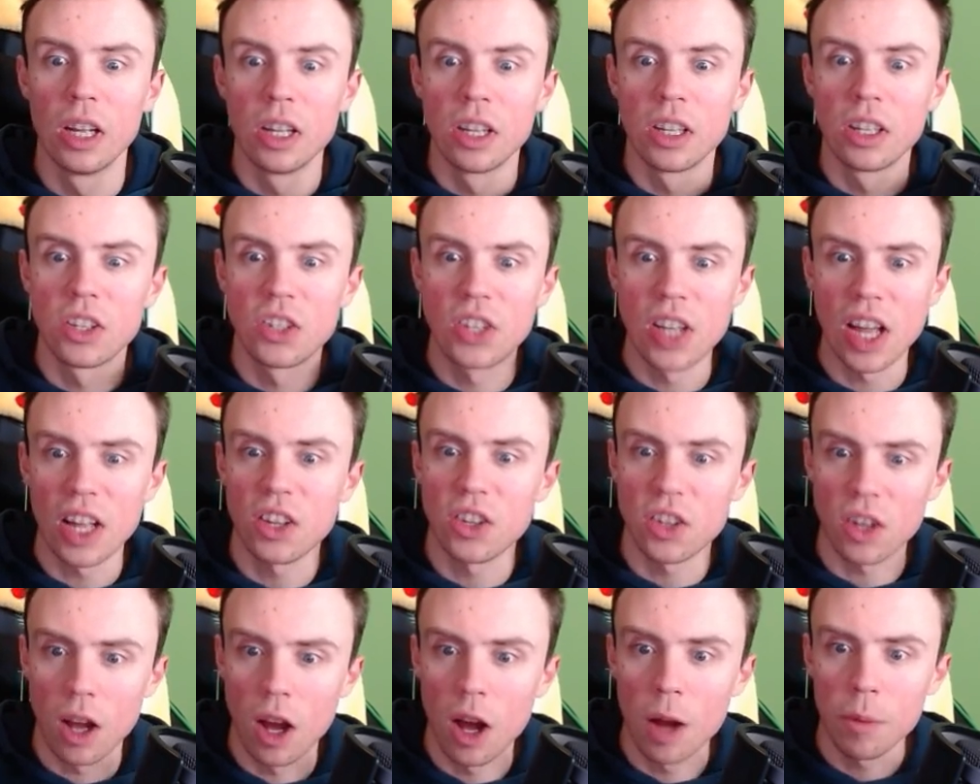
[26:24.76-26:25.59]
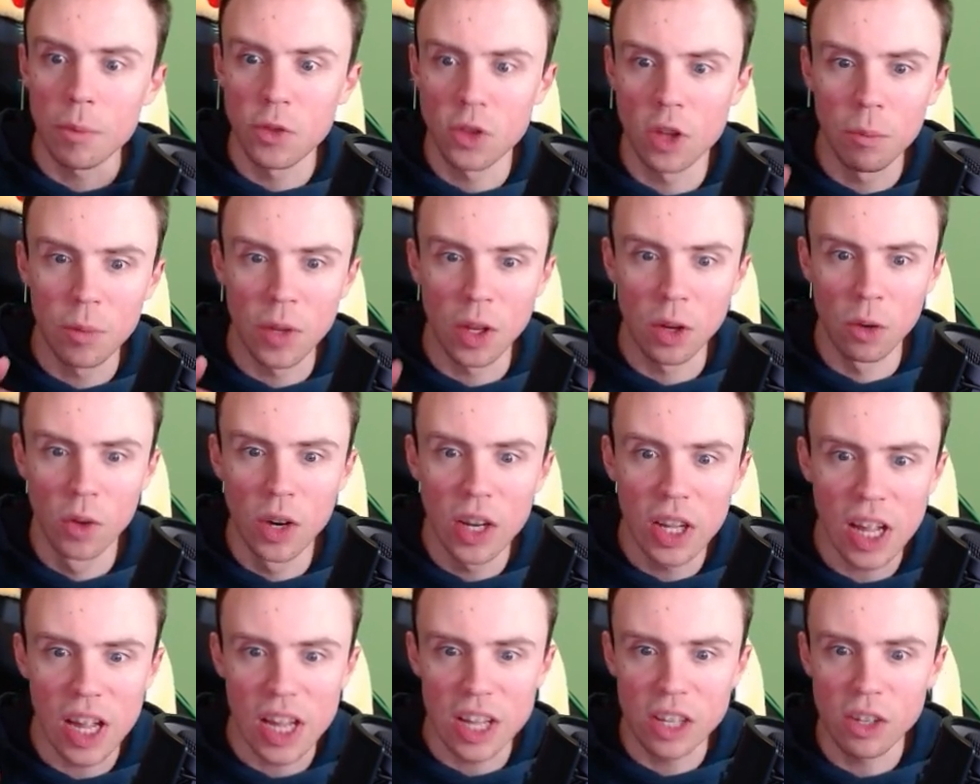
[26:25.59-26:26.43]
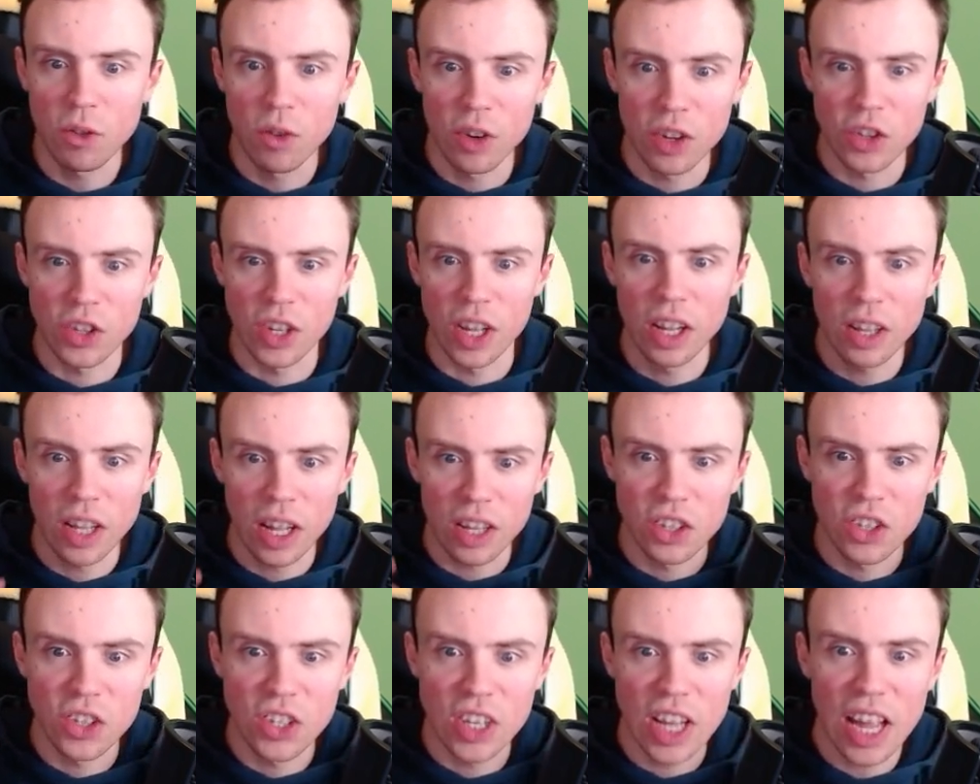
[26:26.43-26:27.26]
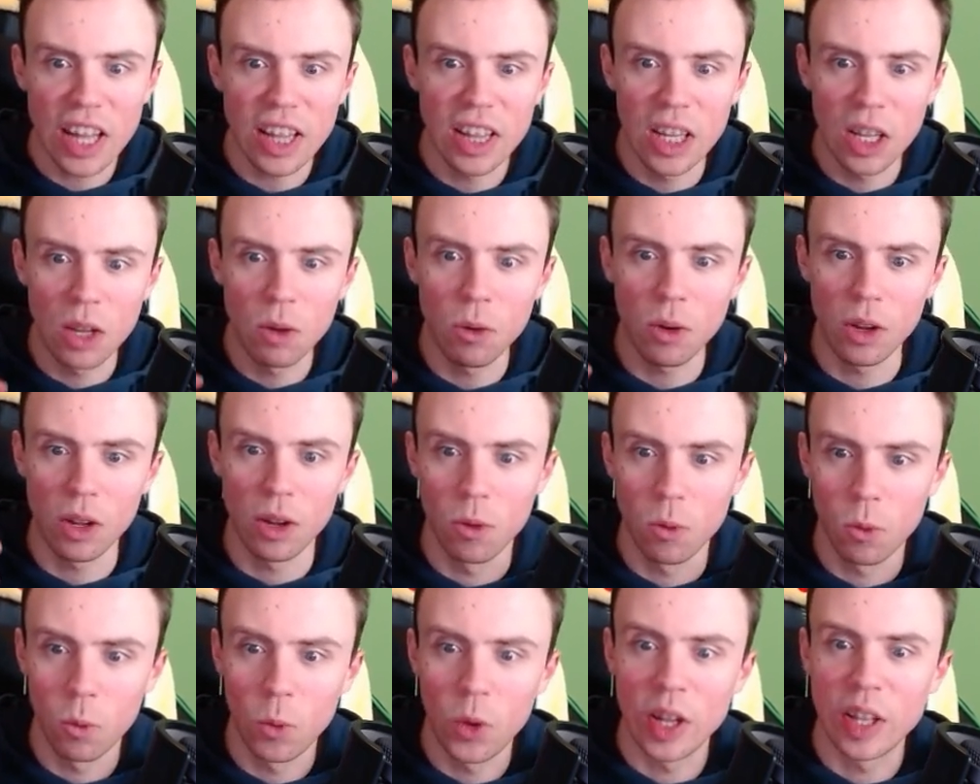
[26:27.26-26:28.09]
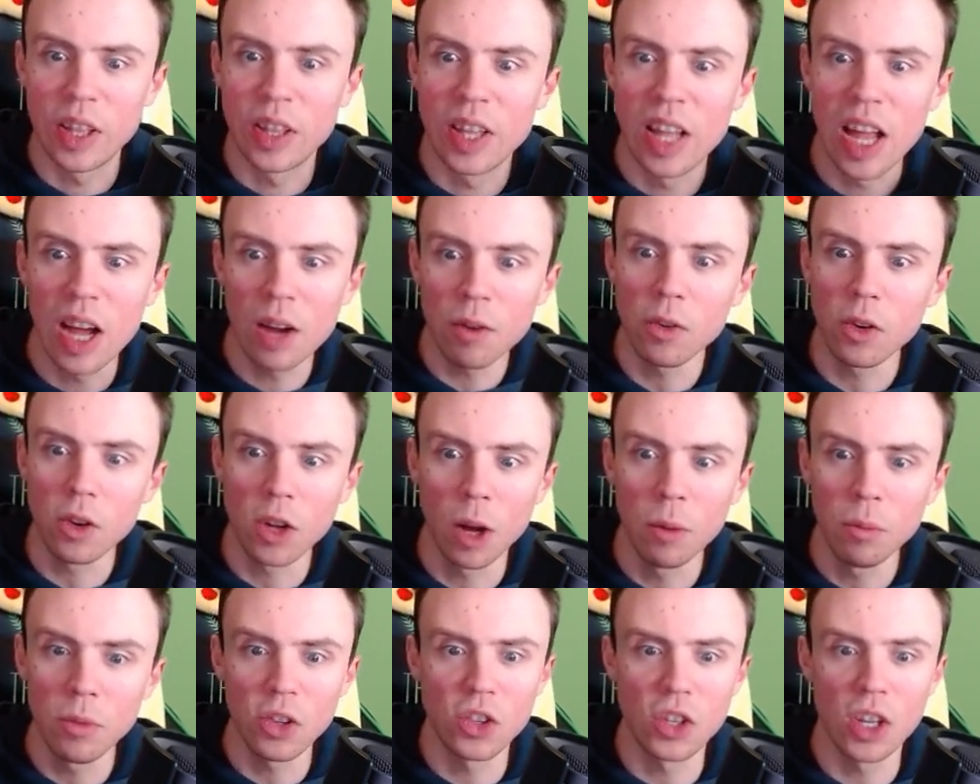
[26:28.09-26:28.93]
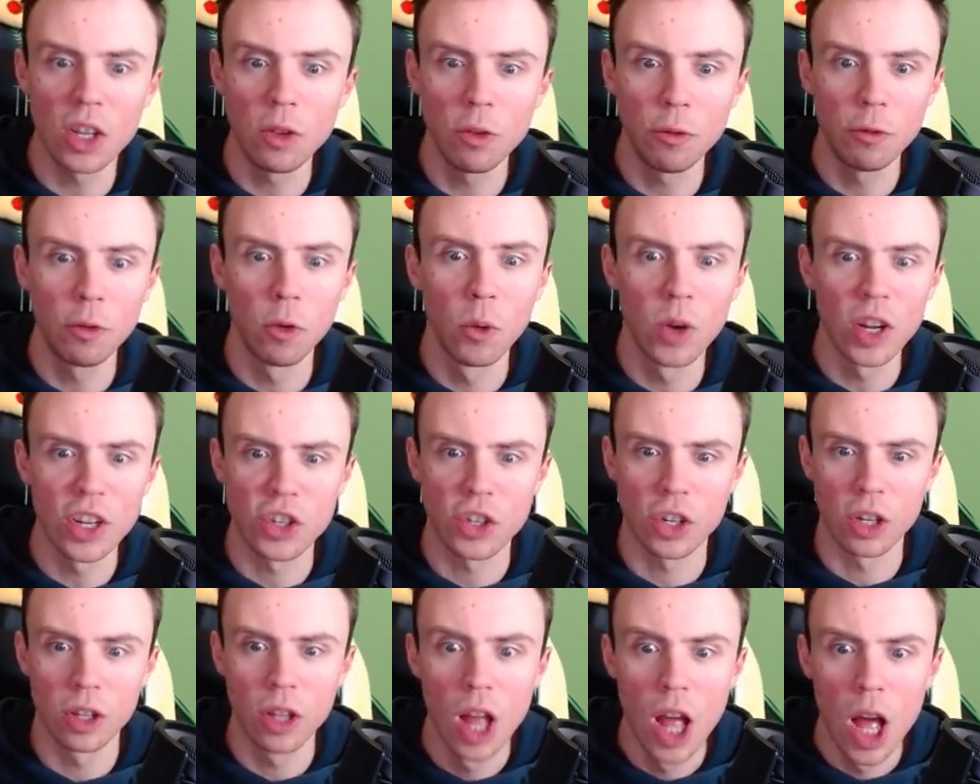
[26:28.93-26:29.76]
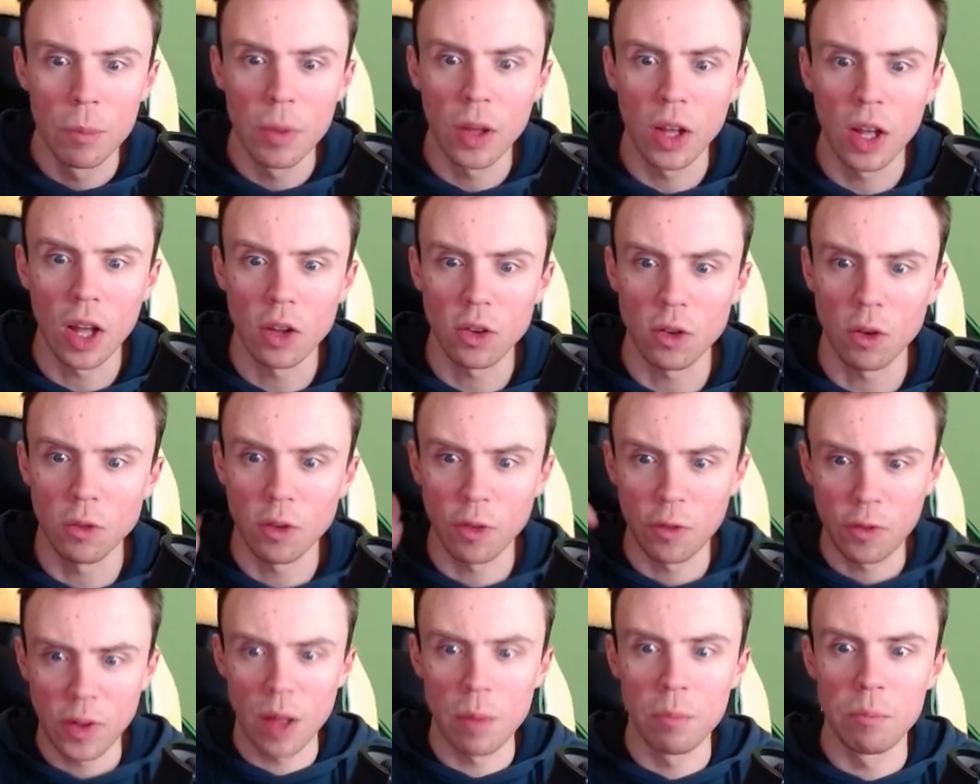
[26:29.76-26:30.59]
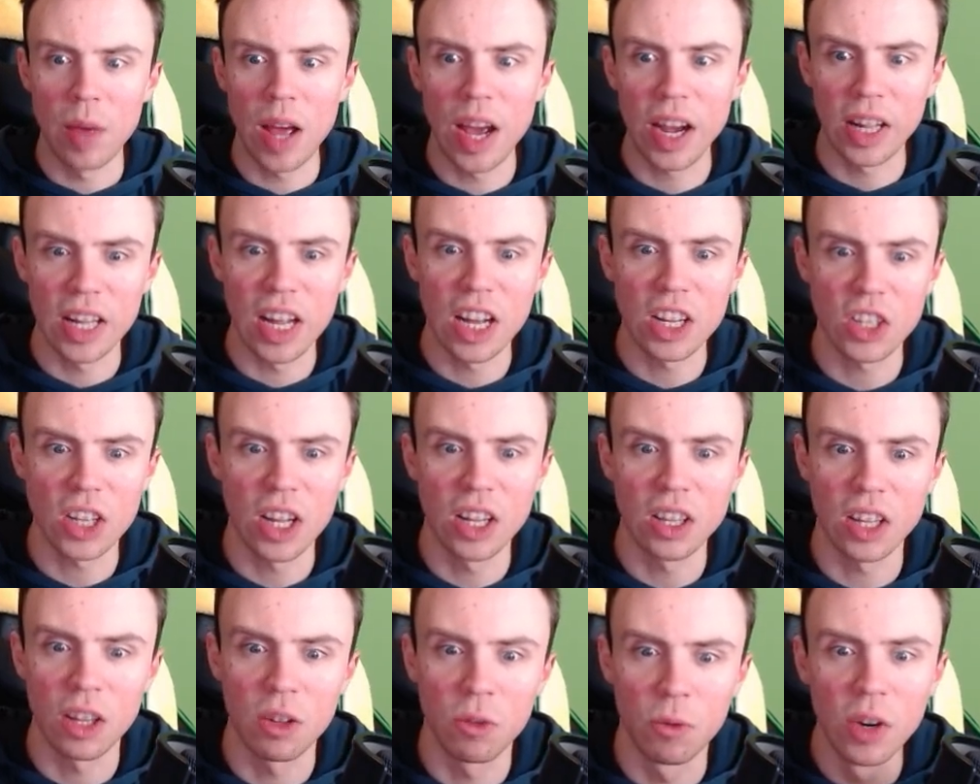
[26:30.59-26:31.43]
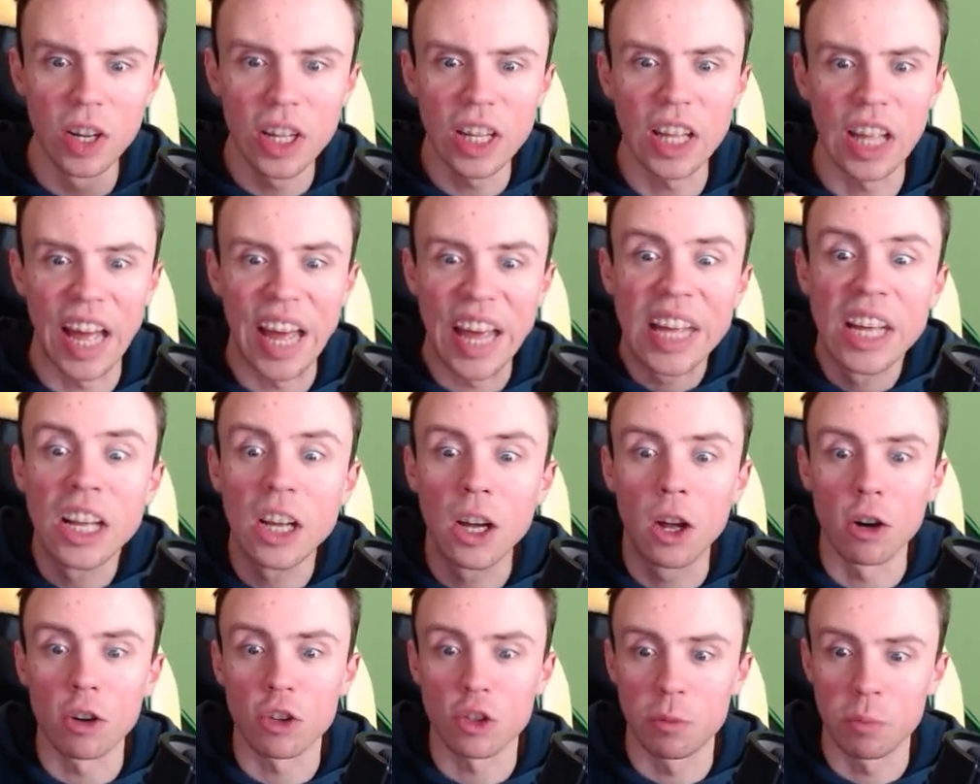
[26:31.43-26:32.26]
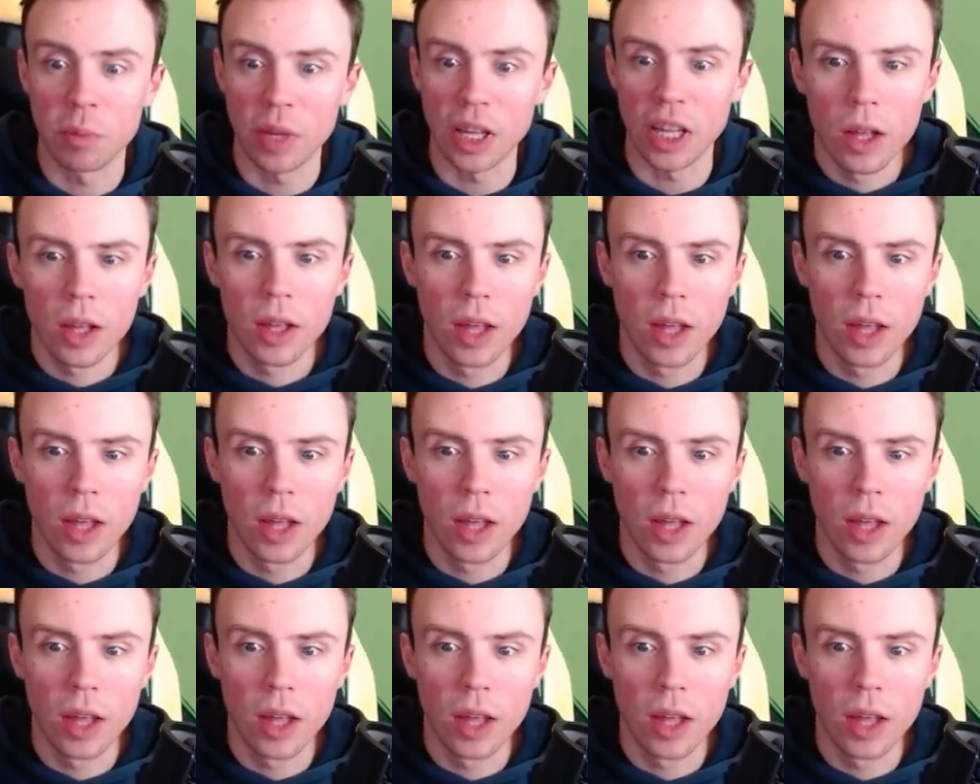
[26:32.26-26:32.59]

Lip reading: sets up something really interesting that sadly we never come to see to fruition because of the fan backlash, and it really angers me.